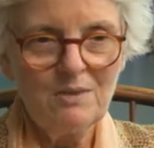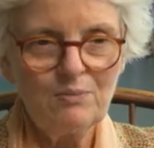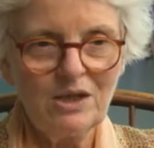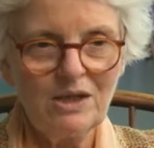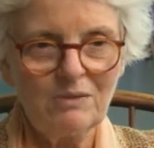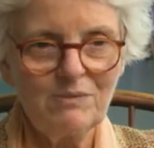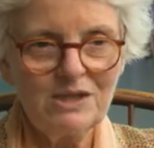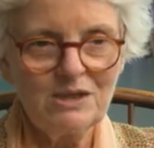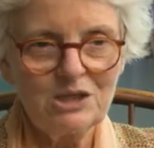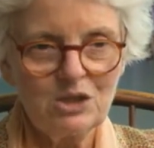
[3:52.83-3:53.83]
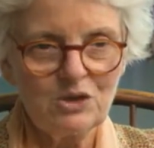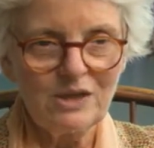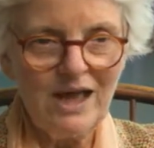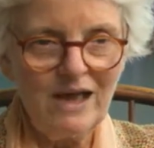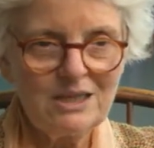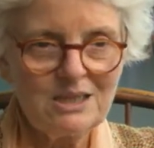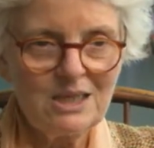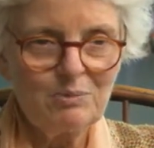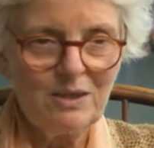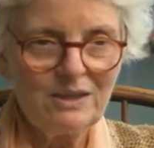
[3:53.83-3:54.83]
bring amenity to the
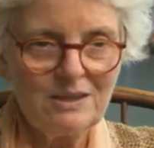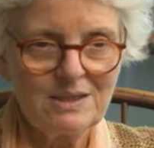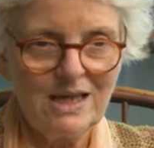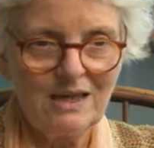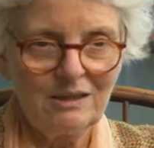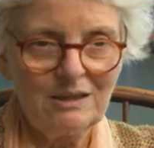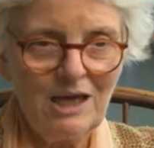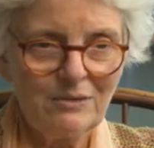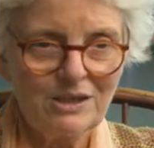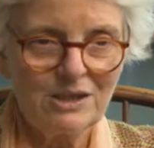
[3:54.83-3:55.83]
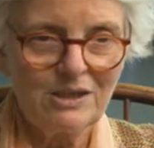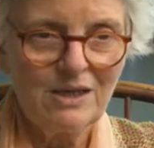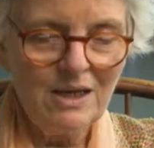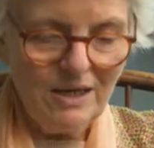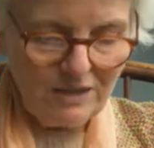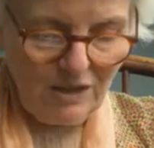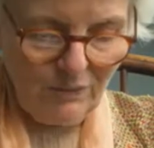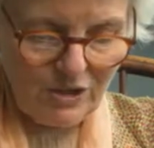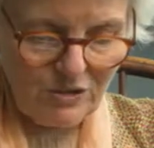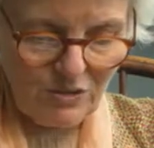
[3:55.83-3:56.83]
access patterns and clarity. And I
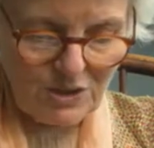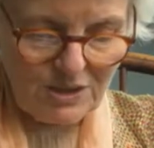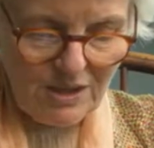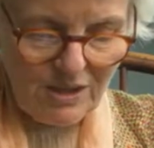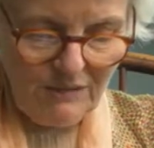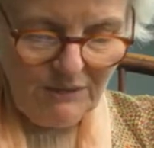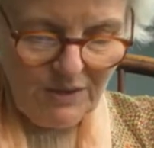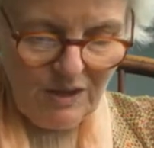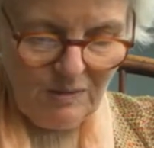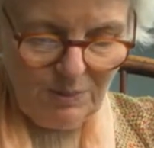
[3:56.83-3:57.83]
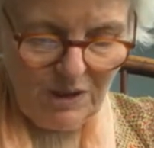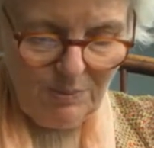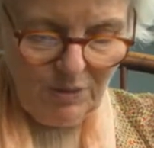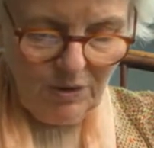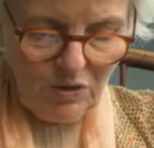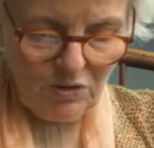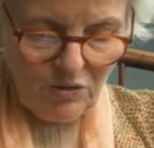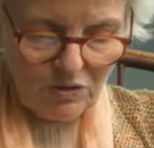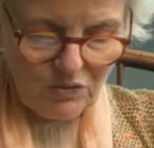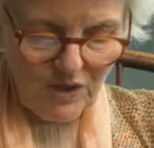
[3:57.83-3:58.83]
went on to say people who
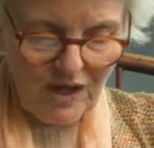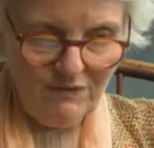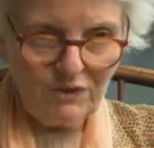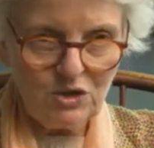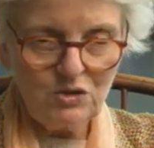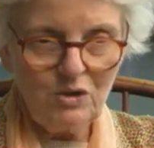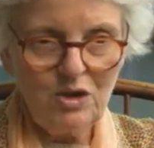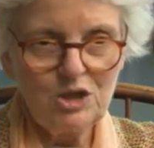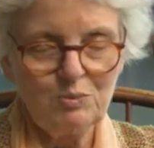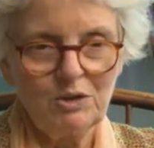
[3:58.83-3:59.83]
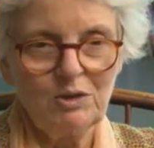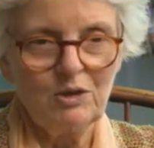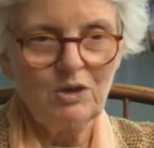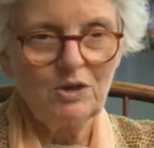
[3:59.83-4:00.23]
are driving to a hospital are